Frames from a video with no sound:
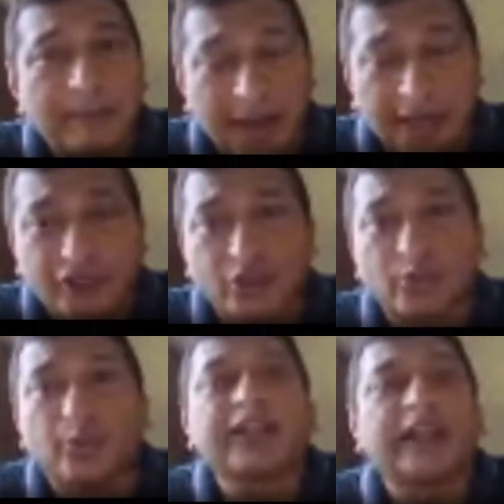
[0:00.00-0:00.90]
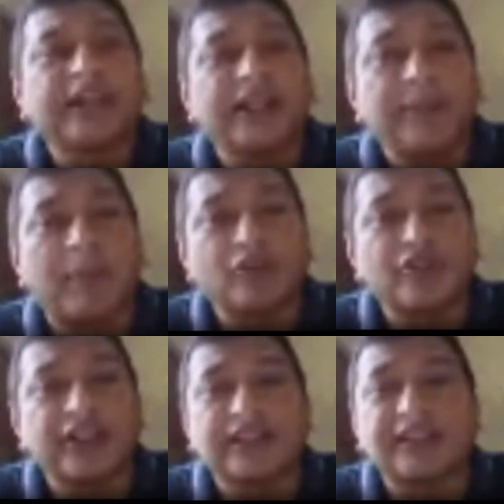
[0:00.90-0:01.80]
make sure that the
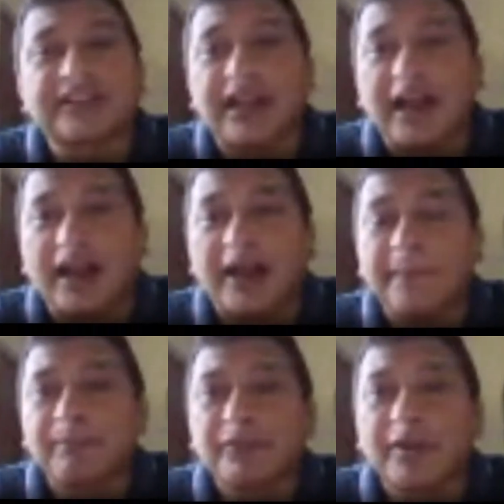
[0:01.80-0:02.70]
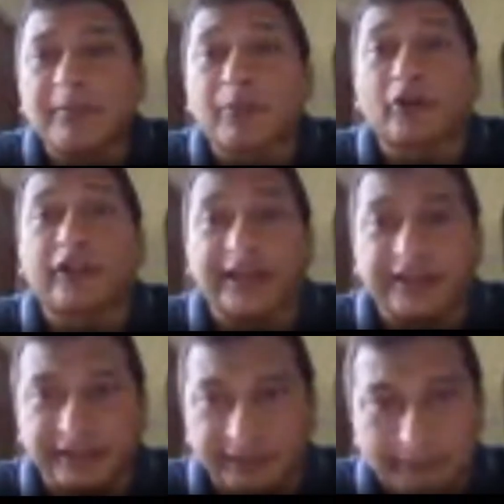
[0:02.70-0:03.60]
depositors are
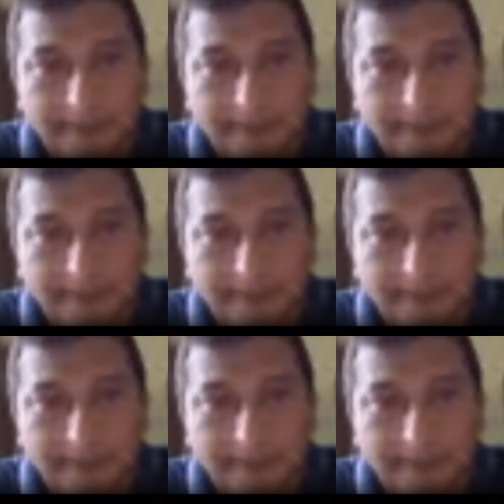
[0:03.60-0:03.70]
protected.